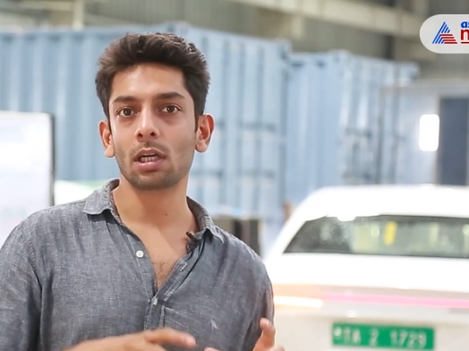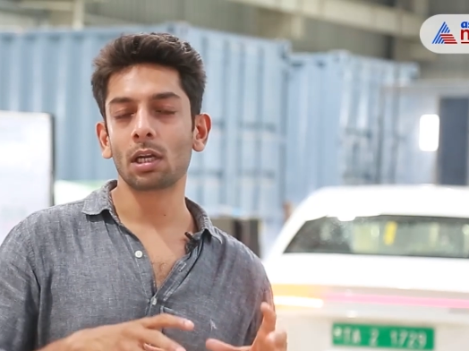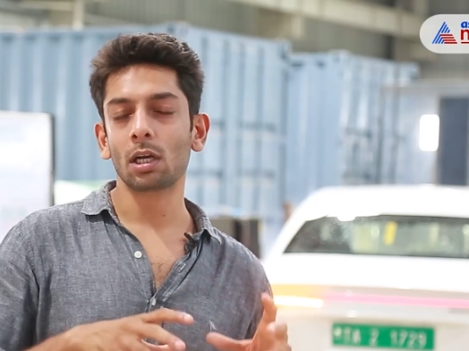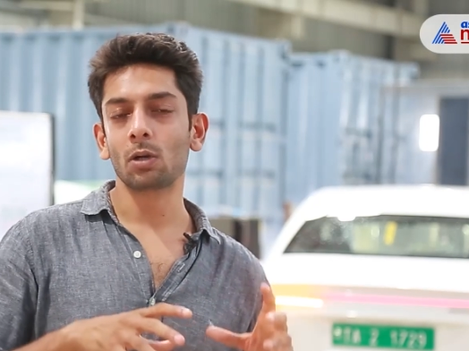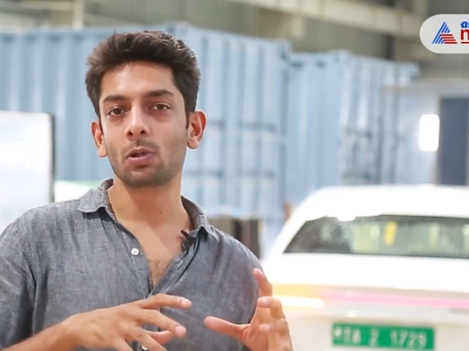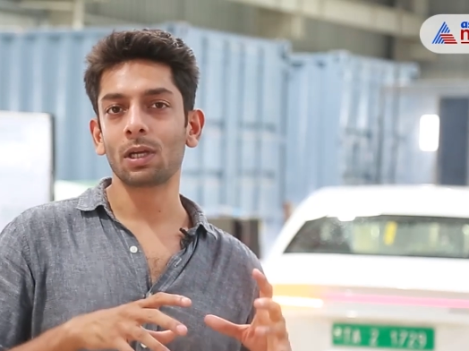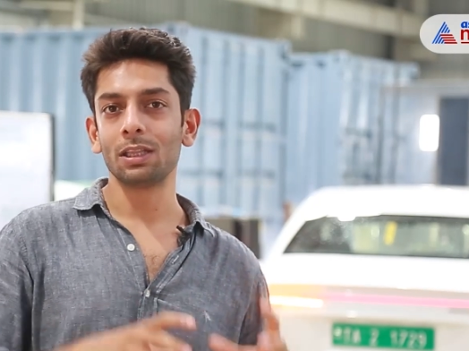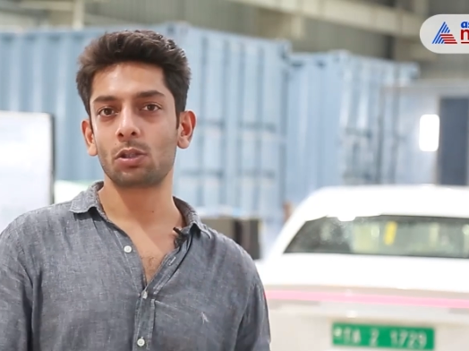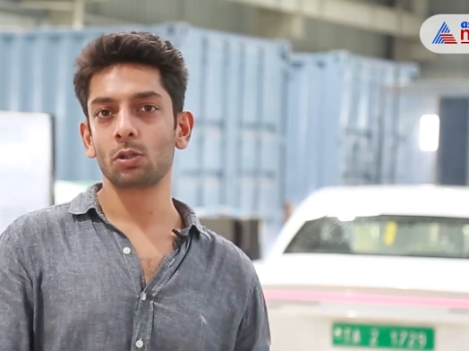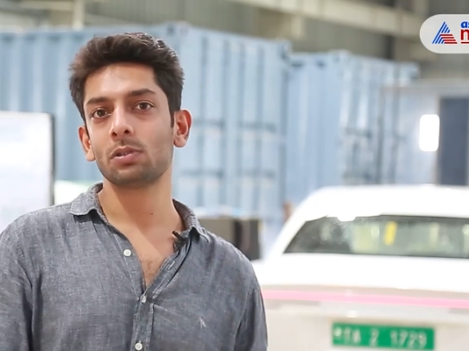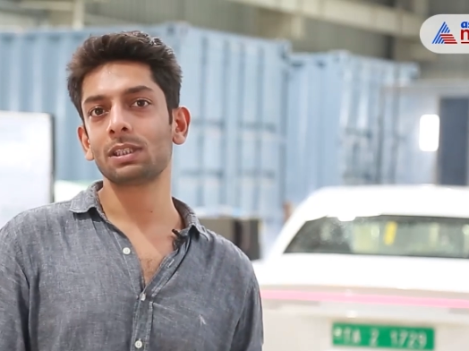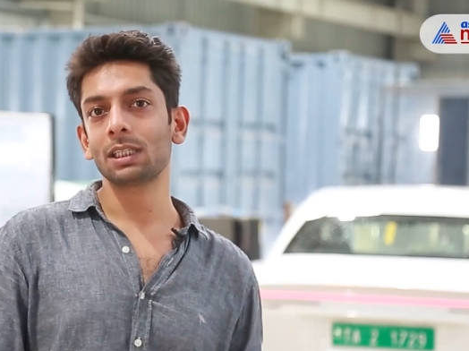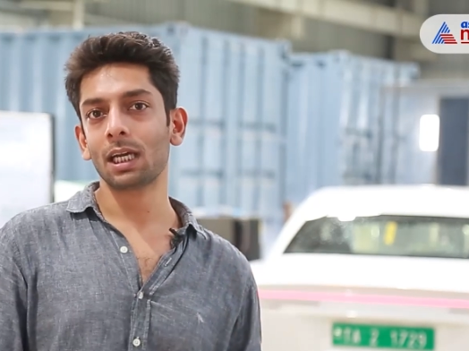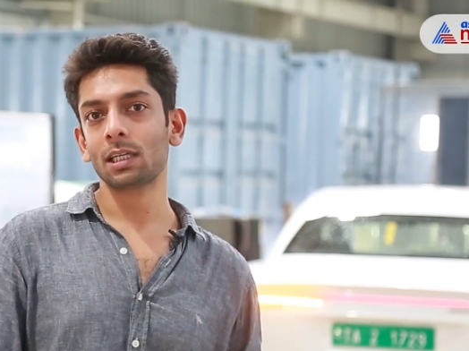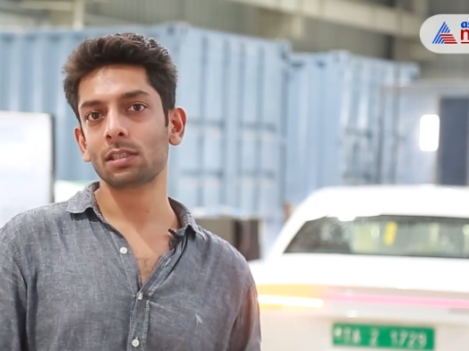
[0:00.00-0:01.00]
around
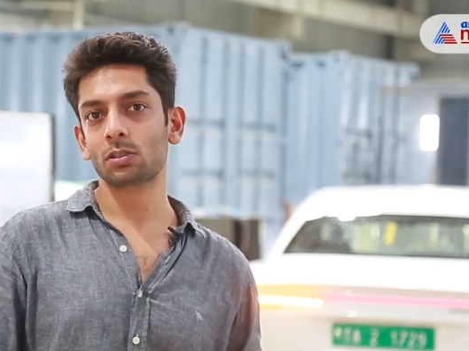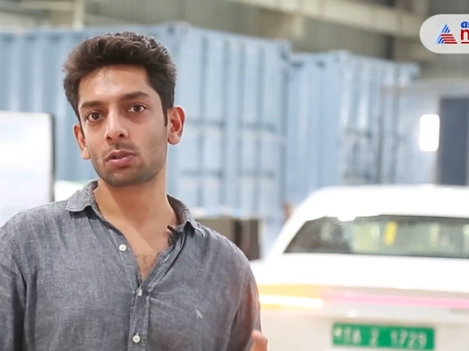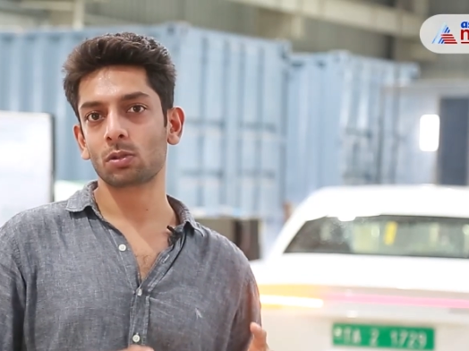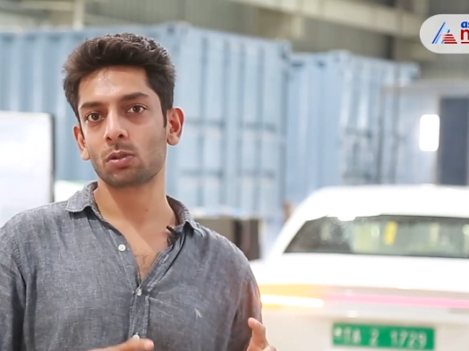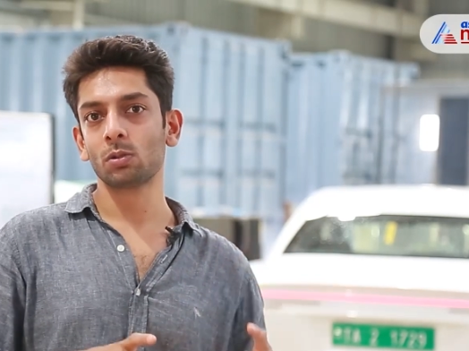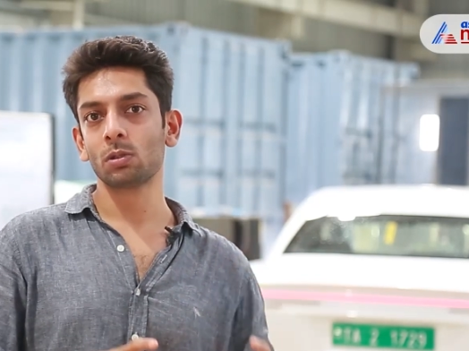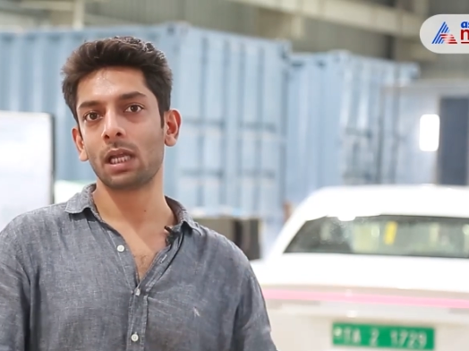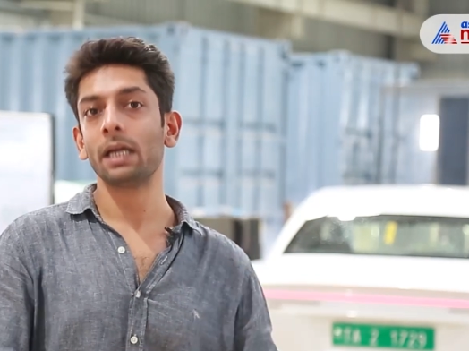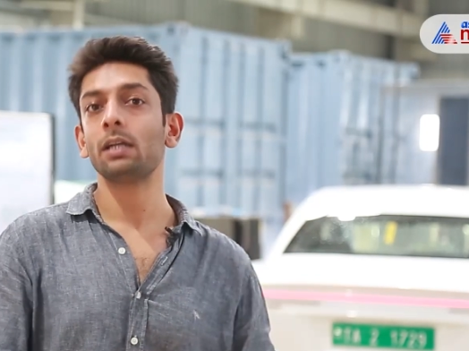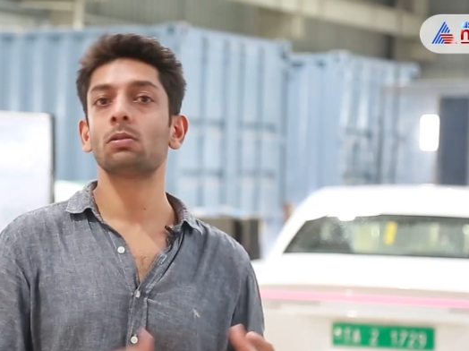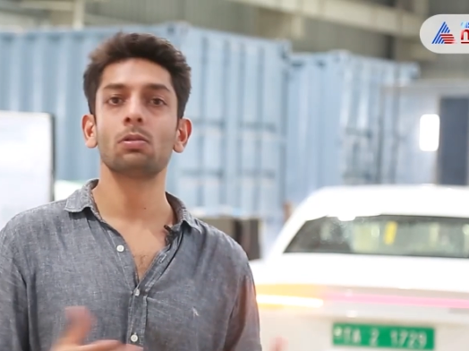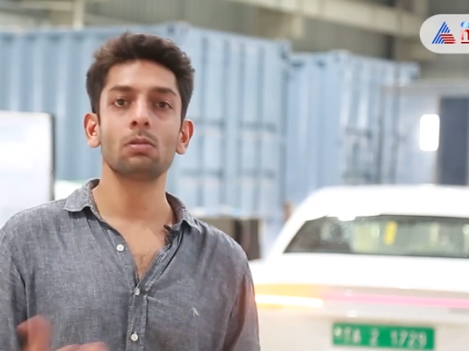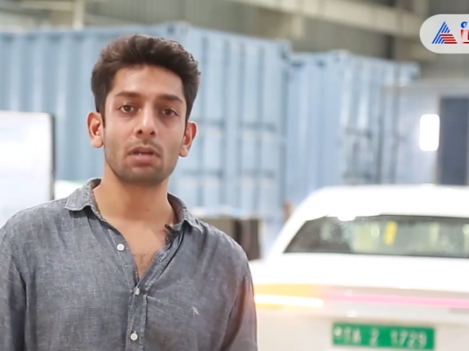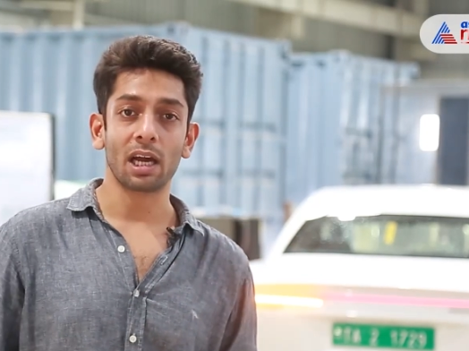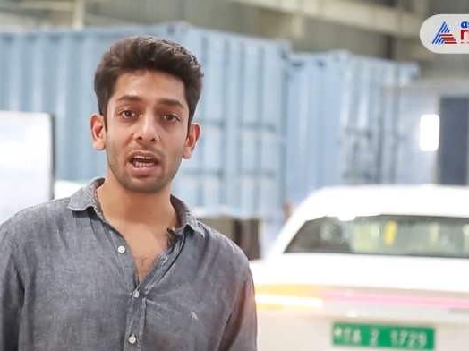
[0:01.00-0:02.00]
enthusiasts who like
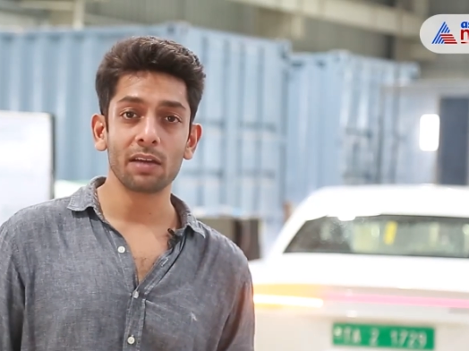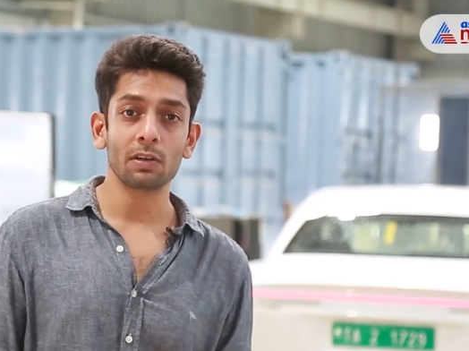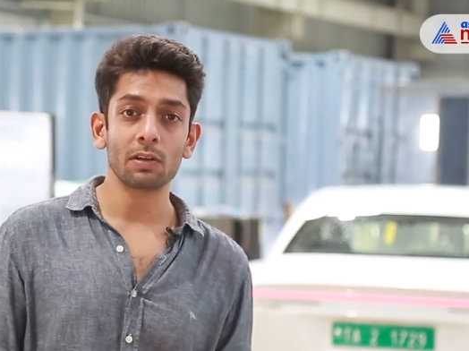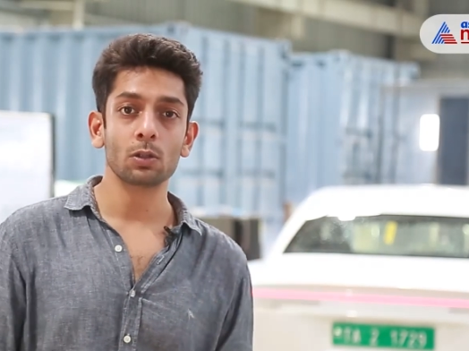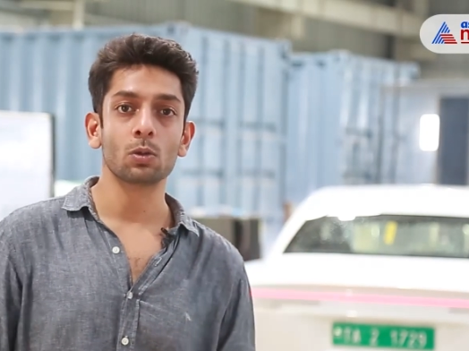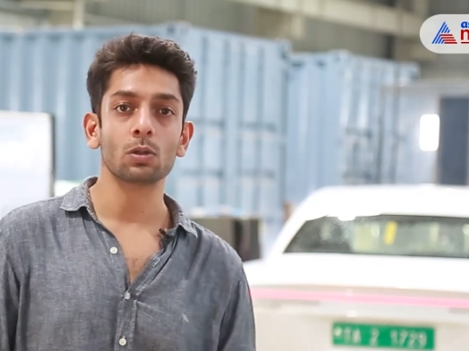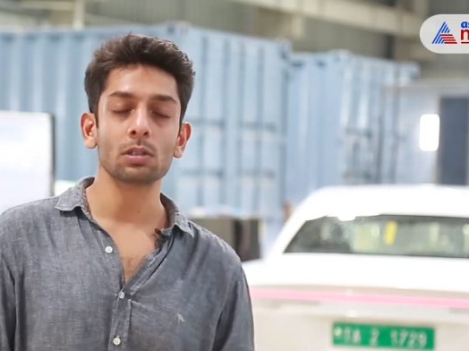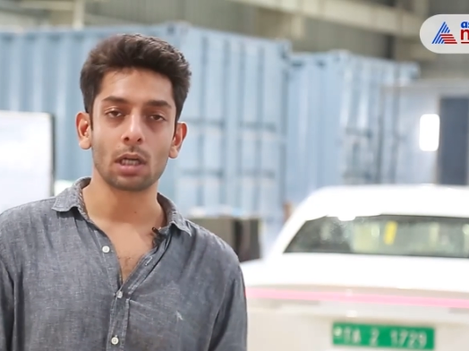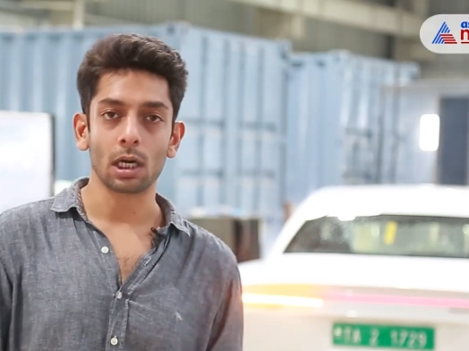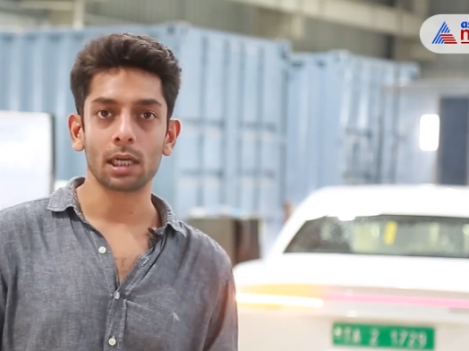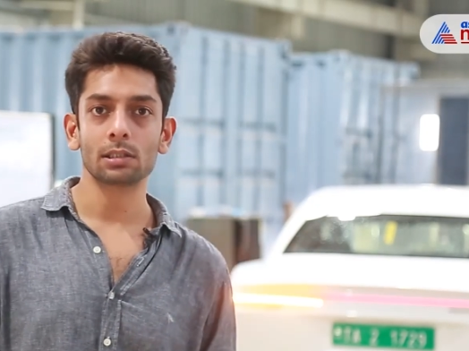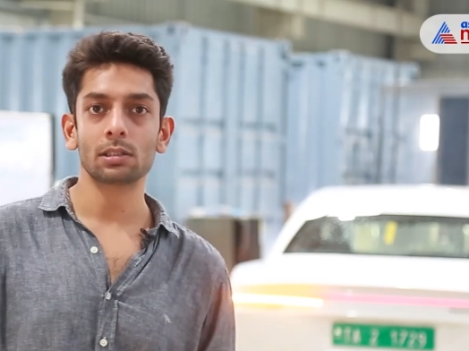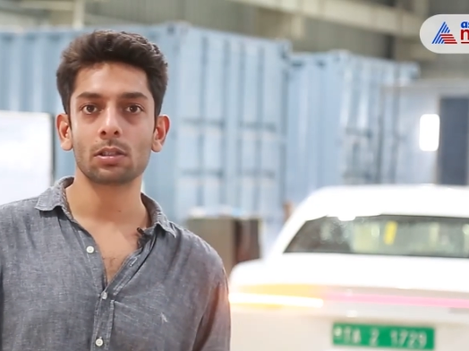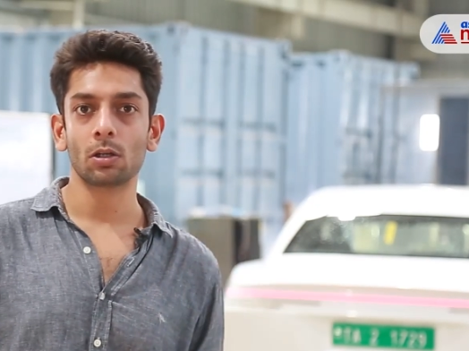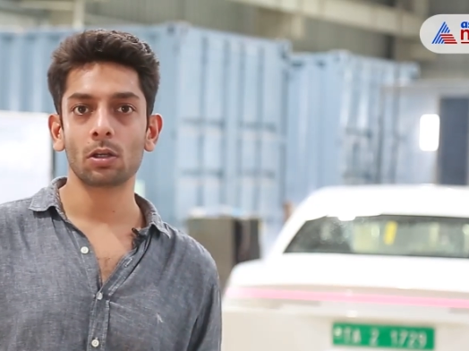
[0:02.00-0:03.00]
to drive and own
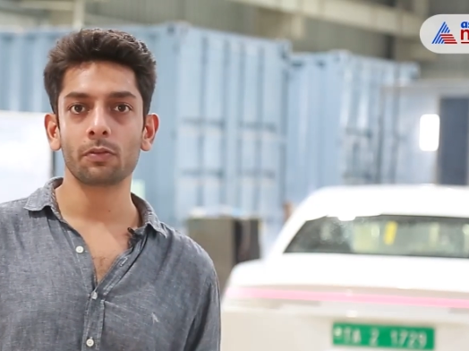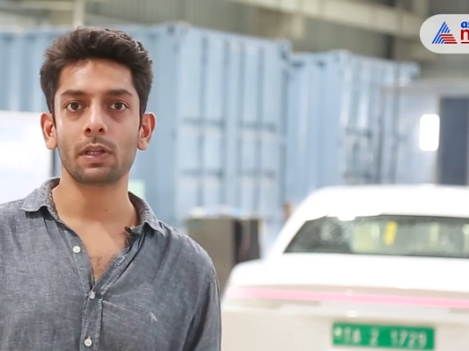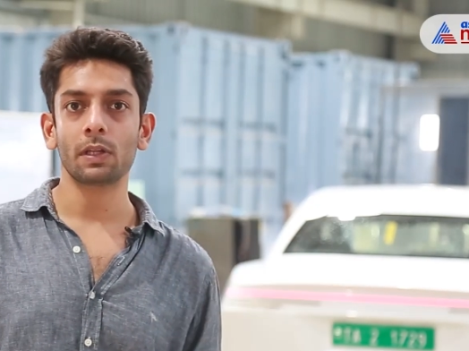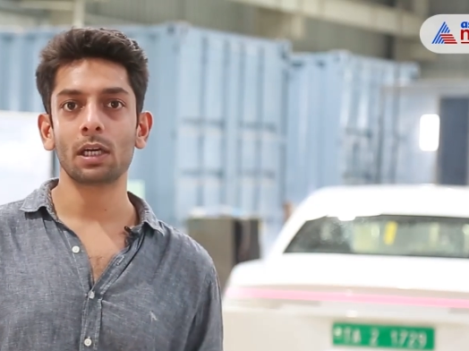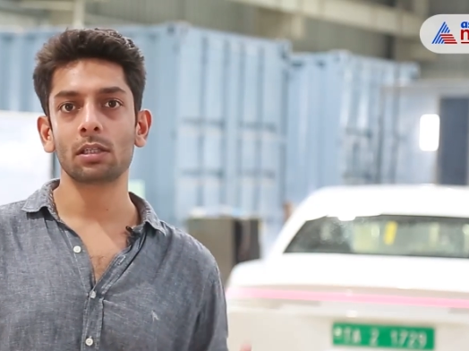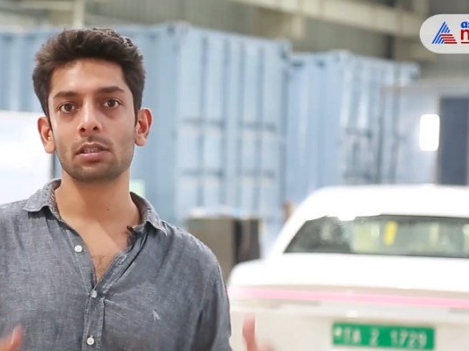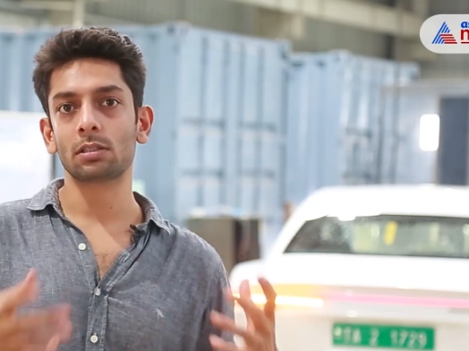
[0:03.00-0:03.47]
cars and all of that.